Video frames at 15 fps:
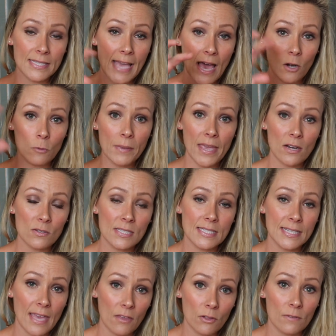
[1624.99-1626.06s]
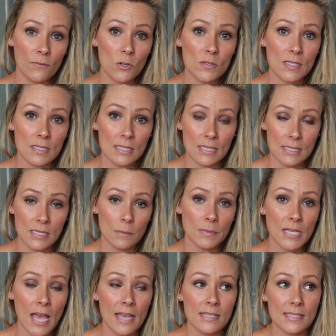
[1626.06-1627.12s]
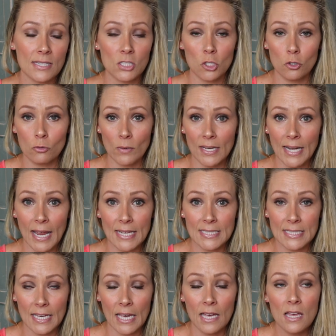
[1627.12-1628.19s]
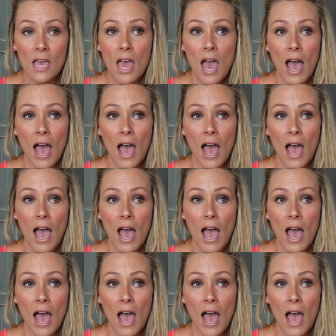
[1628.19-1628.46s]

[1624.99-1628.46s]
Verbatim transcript: the cattle panels together versus the zip ties, that's a great idea.